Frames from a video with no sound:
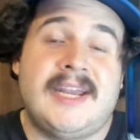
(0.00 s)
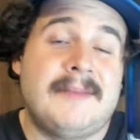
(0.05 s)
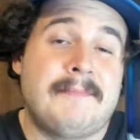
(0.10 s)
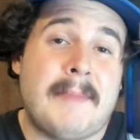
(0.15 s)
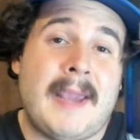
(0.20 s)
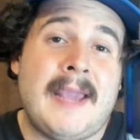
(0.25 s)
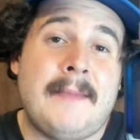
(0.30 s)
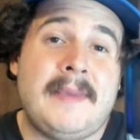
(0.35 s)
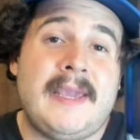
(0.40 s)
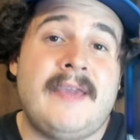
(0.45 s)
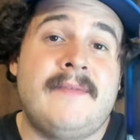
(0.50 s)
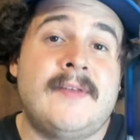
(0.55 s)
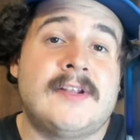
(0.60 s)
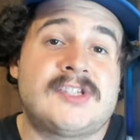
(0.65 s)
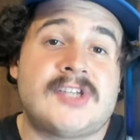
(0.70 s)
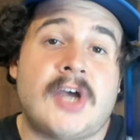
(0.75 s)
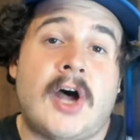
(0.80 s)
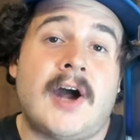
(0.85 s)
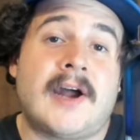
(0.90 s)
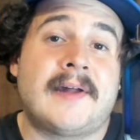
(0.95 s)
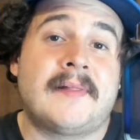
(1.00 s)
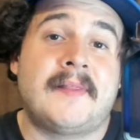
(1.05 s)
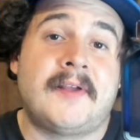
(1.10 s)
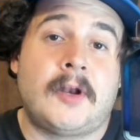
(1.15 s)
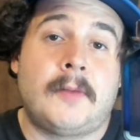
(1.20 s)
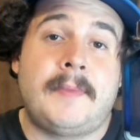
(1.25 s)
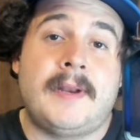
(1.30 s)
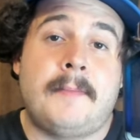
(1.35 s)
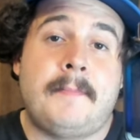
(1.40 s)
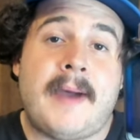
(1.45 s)
and maybe even talk a
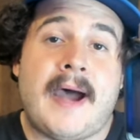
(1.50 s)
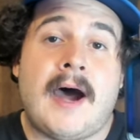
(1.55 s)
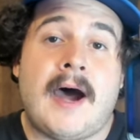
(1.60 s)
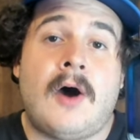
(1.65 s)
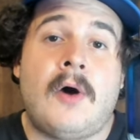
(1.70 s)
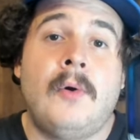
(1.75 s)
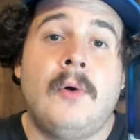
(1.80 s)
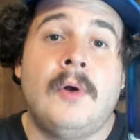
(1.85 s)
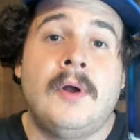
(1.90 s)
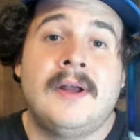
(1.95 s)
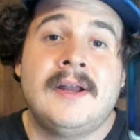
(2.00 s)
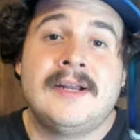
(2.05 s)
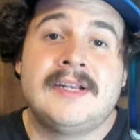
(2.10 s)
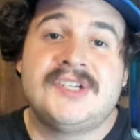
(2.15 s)
little bit about